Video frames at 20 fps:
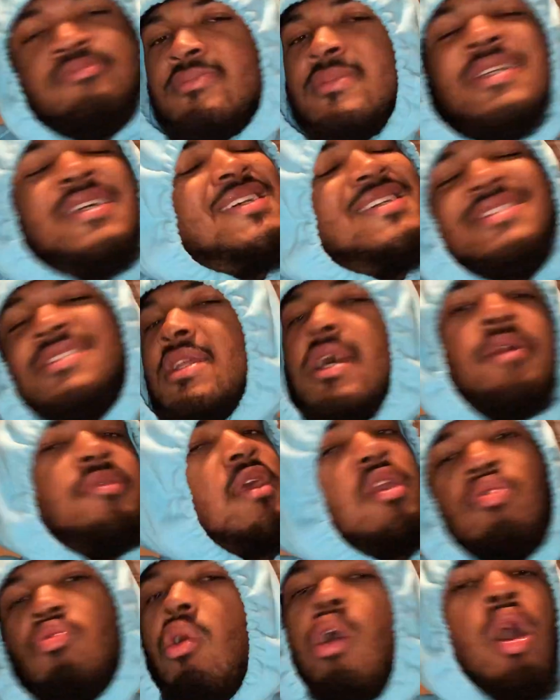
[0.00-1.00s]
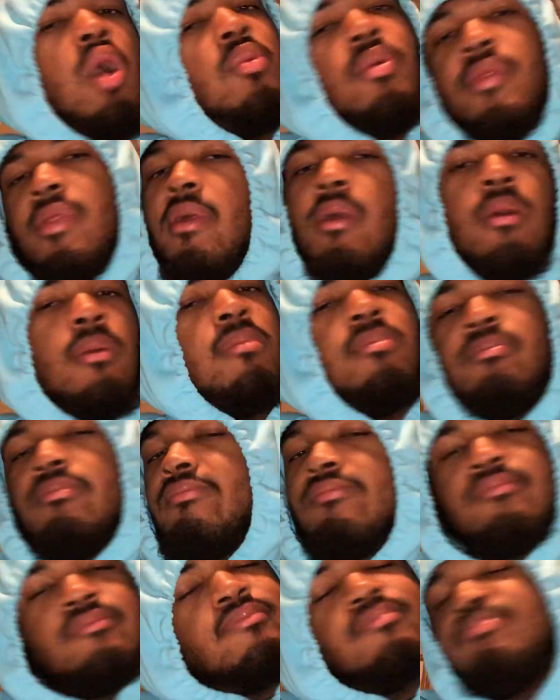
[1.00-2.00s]
There's nothing wrong with him.
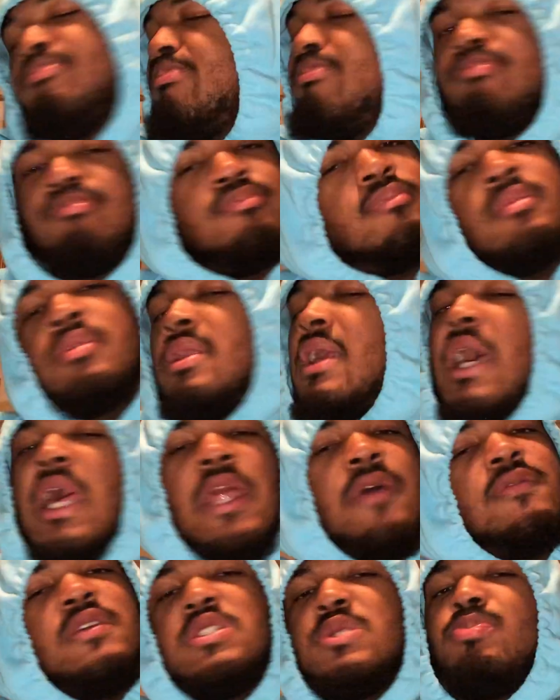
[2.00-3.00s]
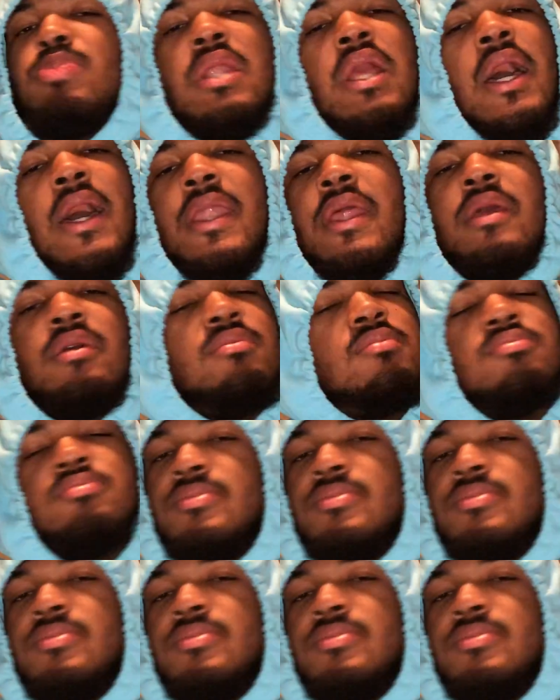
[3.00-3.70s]
Not if it's plotted.